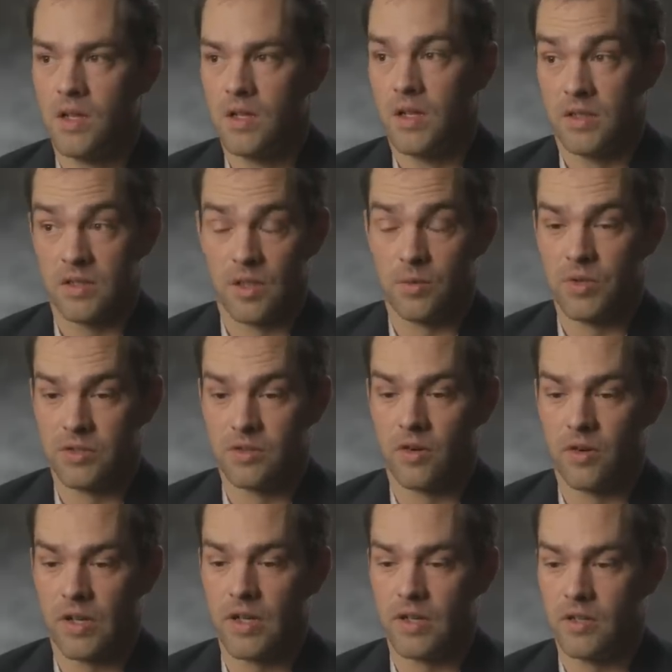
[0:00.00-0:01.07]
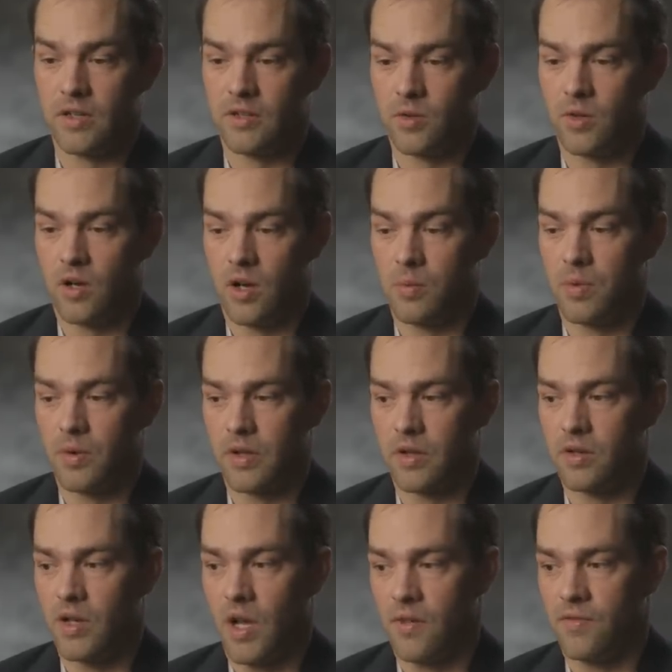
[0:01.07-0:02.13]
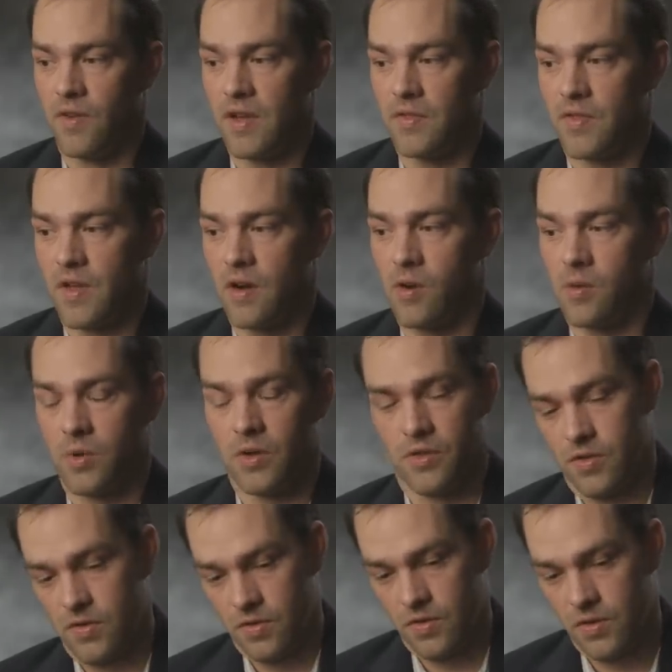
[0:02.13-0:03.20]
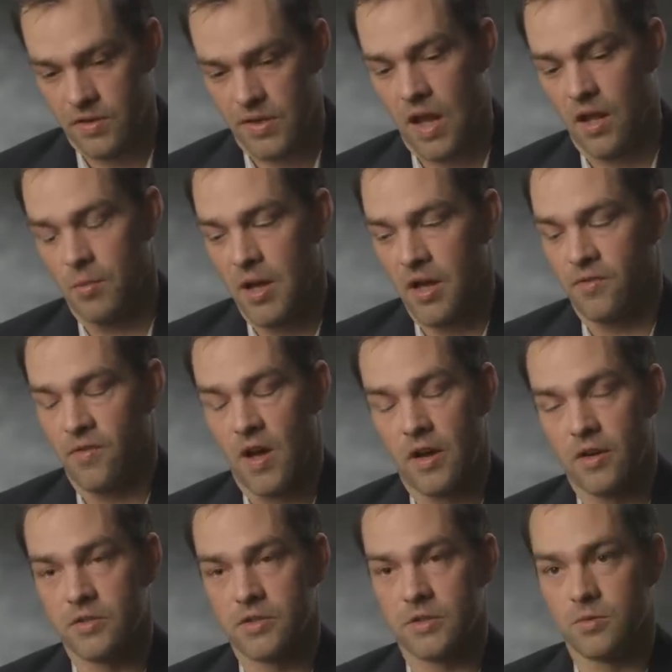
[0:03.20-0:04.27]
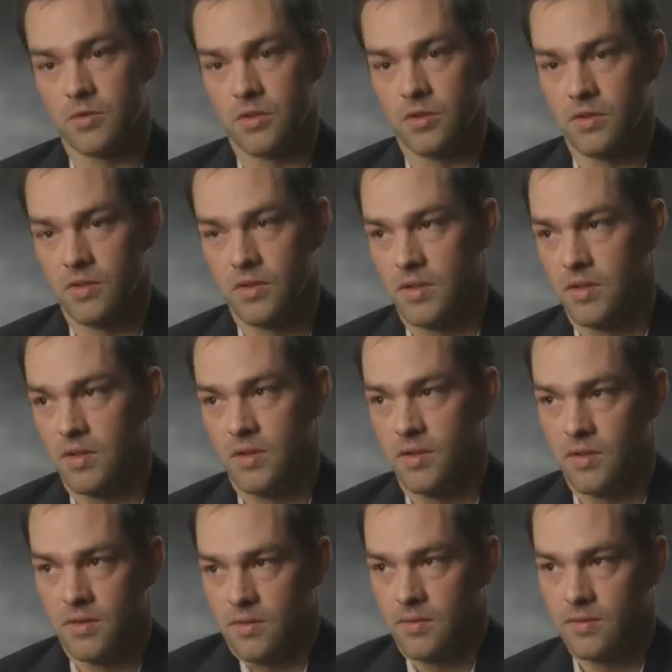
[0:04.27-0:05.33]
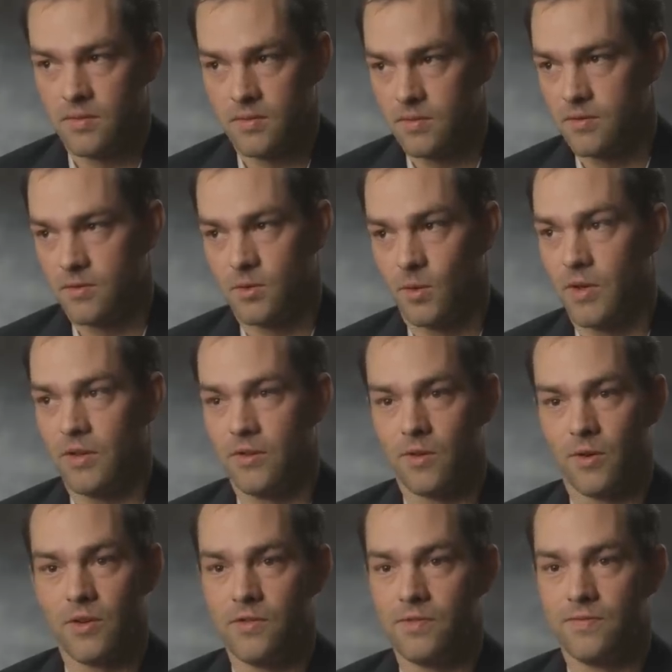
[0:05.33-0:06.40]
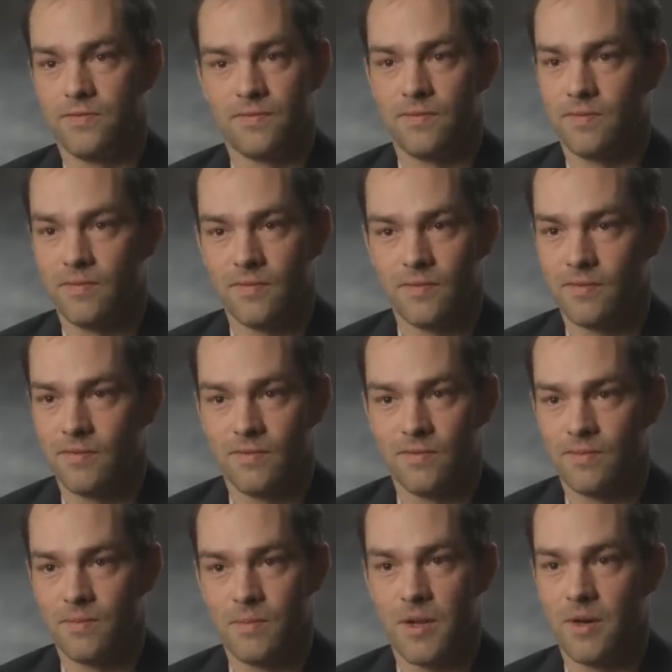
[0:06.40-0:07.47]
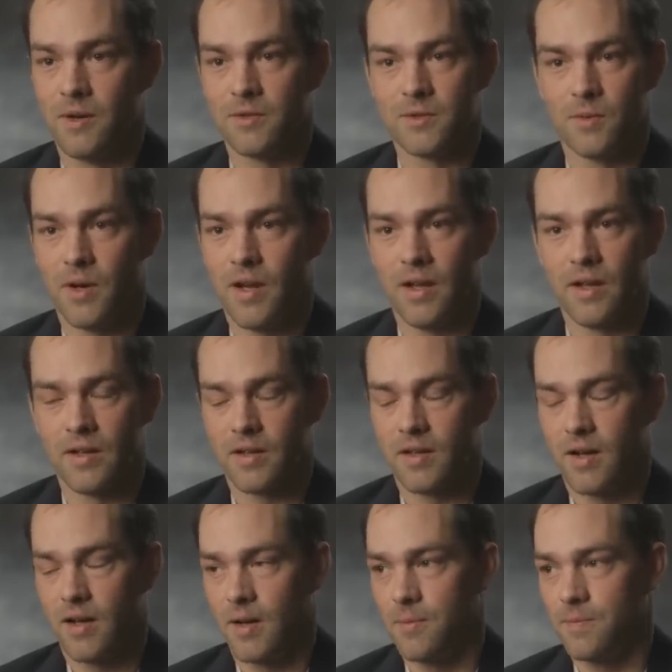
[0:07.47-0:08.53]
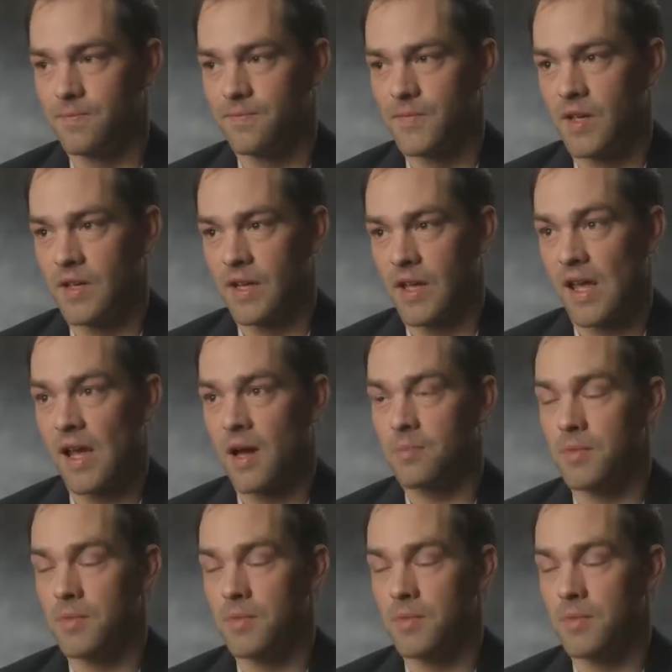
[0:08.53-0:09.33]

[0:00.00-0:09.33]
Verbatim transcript: I said, we started getting into a pretty good knife fight there with Taliban fighters that were 20, 30 meters away in the camp.